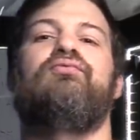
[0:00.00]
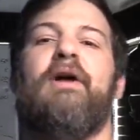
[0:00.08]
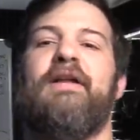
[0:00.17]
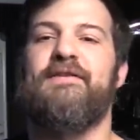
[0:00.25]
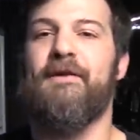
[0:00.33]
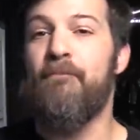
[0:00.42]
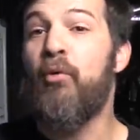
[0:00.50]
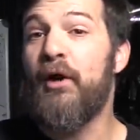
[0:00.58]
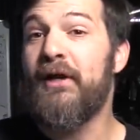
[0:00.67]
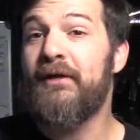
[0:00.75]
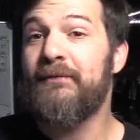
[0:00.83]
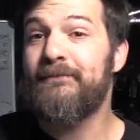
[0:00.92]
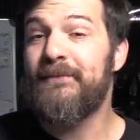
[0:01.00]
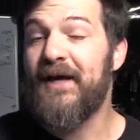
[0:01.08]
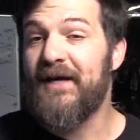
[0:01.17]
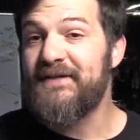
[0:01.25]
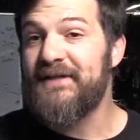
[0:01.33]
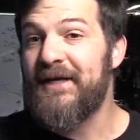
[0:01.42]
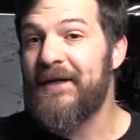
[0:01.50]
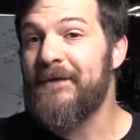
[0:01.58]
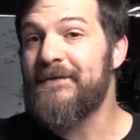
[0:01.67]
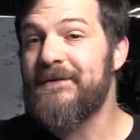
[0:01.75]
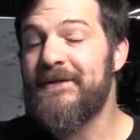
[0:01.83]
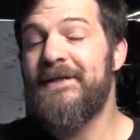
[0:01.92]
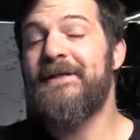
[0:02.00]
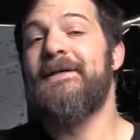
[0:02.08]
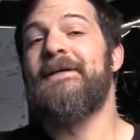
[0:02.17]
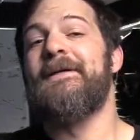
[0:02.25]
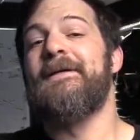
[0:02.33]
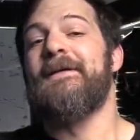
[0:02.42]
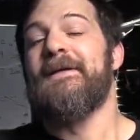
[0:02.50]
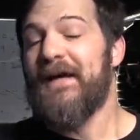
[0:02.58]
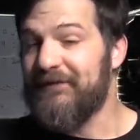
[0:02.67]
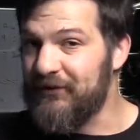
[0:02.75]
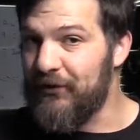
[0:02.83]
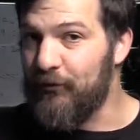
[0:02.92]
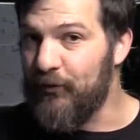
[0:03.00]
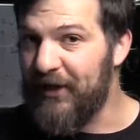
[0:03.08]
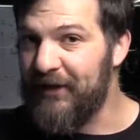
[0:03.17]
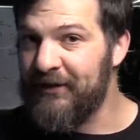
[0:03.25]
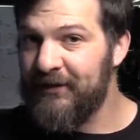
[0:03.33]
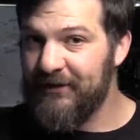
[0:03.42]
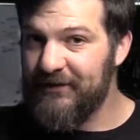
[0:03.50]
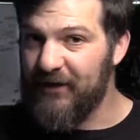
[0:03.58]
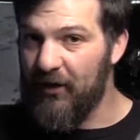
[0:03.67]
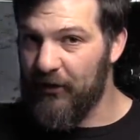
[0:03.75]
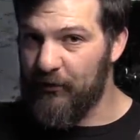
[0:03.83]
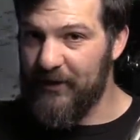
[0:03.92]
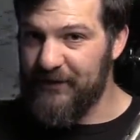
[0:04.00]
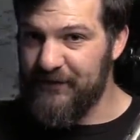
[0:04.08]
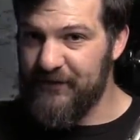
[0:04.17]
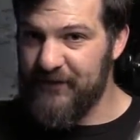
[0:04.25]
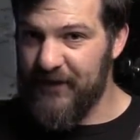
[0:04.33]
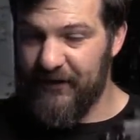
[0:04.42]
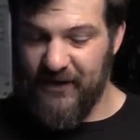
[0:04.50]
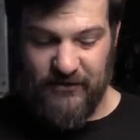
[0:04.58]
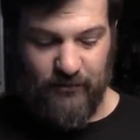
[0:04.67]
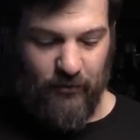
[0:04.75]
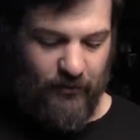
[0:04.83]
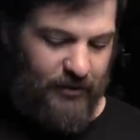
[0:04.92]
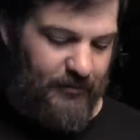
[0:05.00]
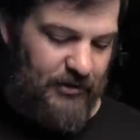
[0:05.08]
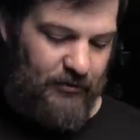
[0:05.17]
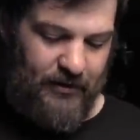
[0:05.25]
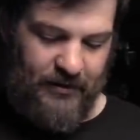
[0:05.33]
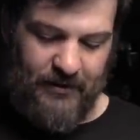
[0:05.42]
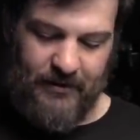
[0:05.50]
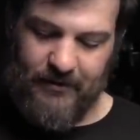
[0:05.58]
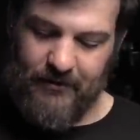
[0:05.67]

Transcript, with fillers: At some point, guys and gals, you have to know when to call it quits. And that's what we're going to be doing